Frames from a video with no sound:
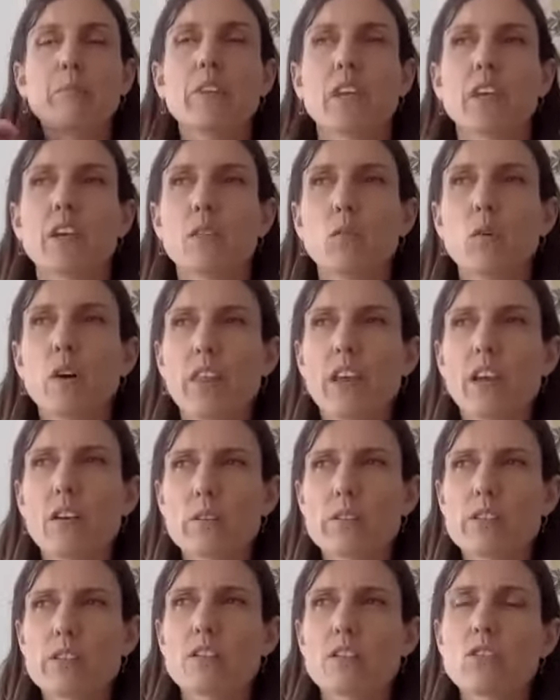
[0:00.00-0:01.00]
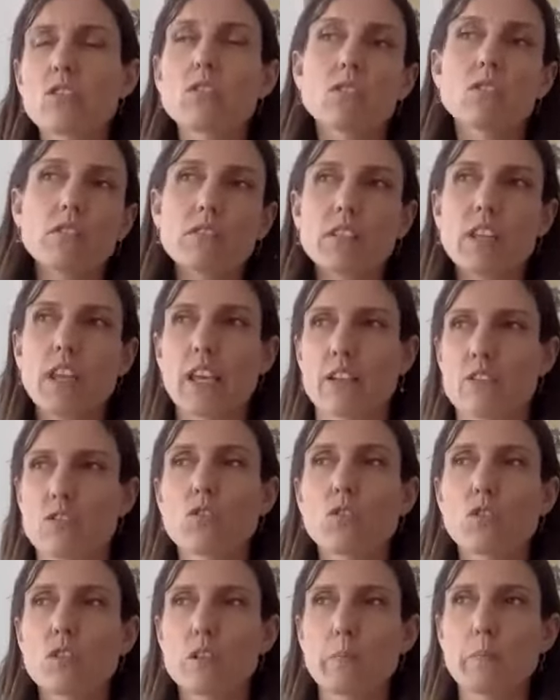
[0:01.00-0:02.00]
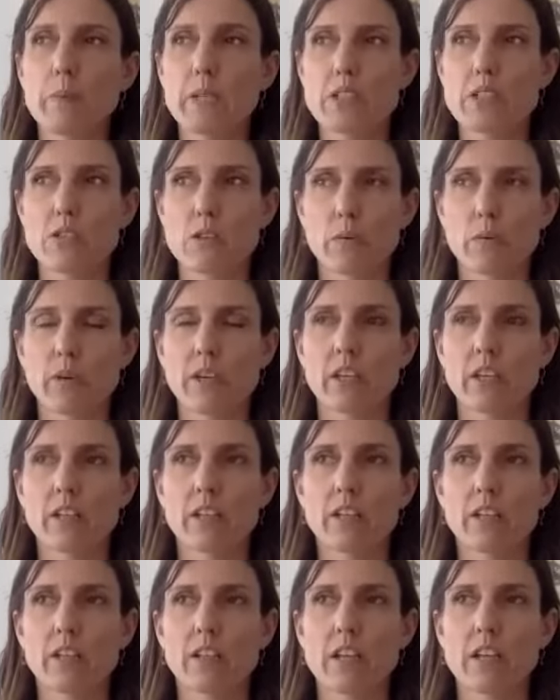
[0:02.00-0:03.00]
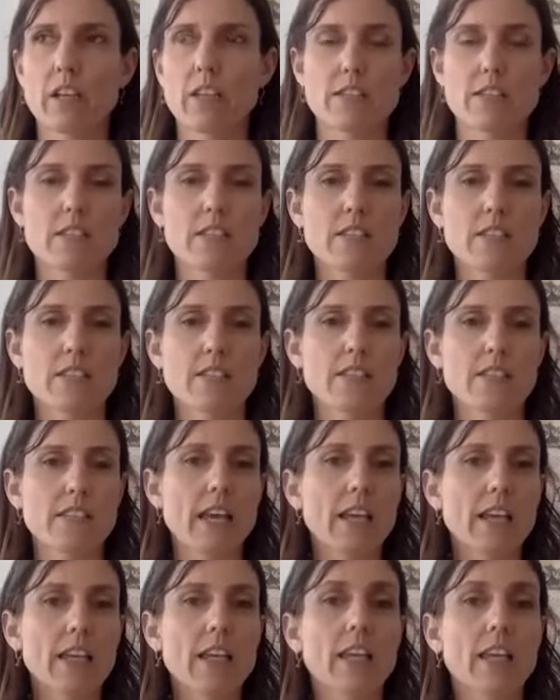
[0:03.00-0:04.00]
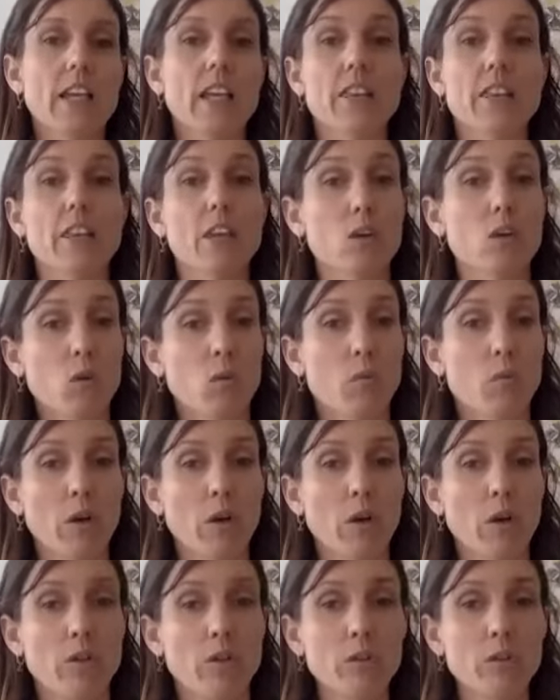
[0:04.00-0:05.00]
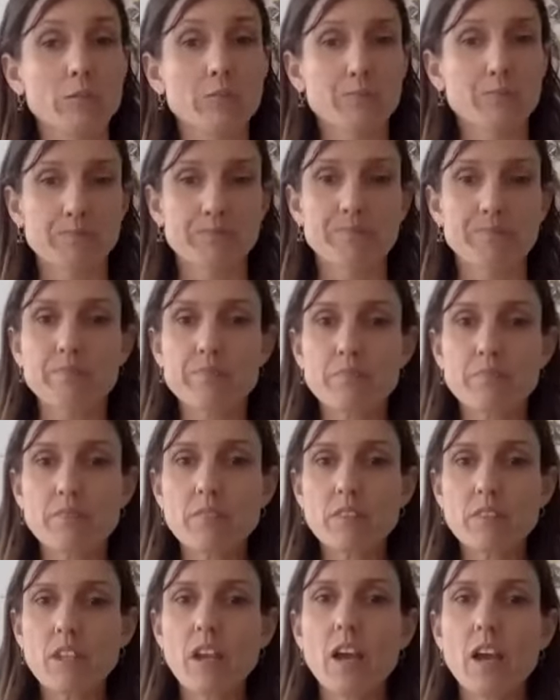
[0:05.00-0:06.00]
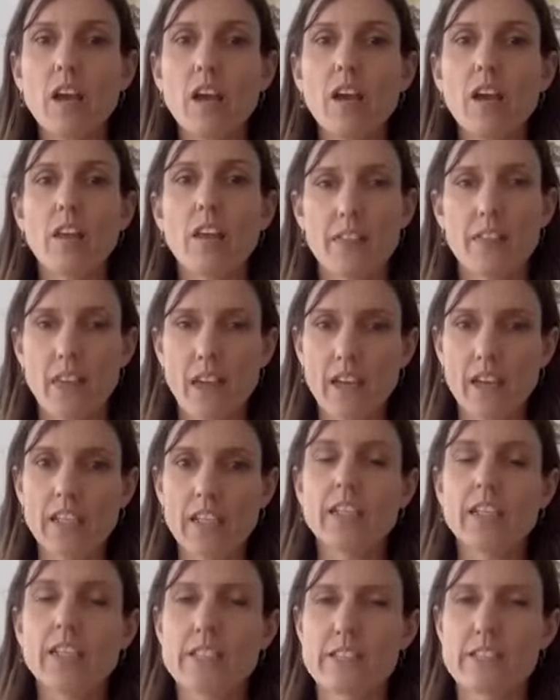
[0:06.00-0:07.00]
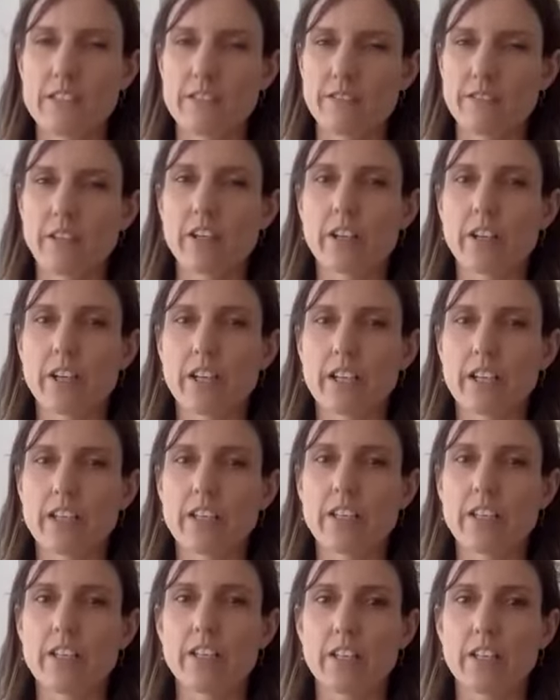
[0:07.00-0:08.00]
what they also shouldn't be doing is taking anything hormonal. That is a very